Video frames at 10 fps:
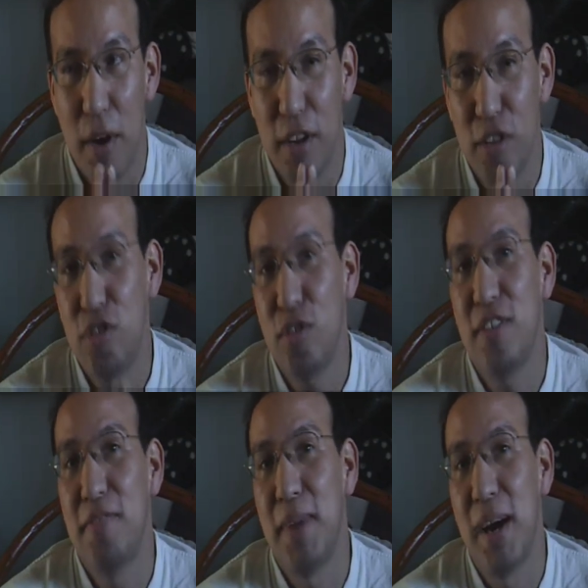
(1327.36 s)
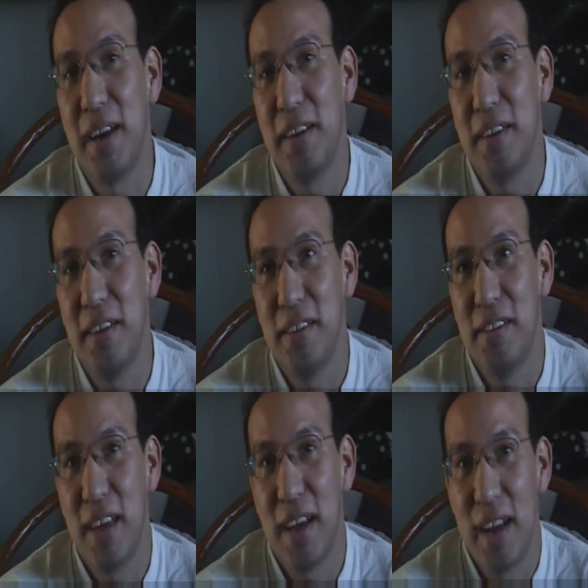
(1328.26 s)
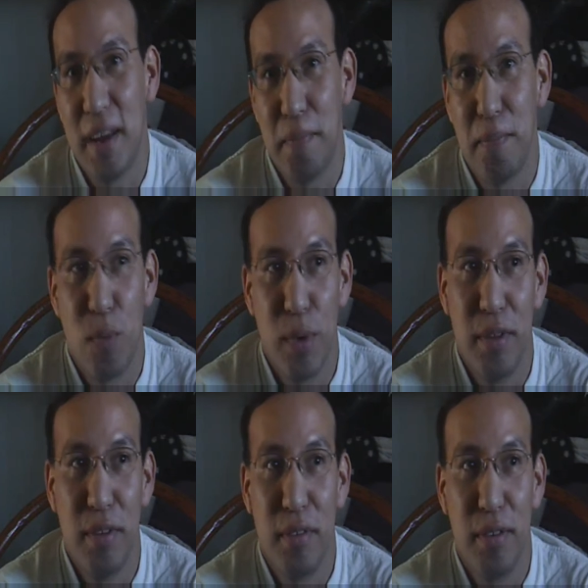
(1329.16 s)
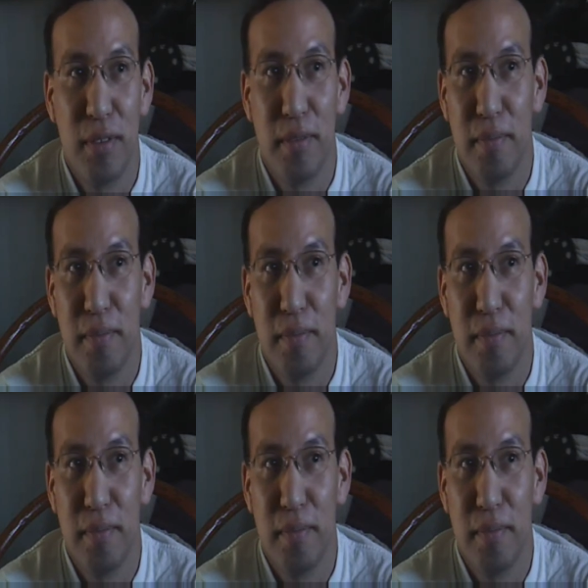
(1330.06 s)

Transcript: concern of mine, is that I wouldn't.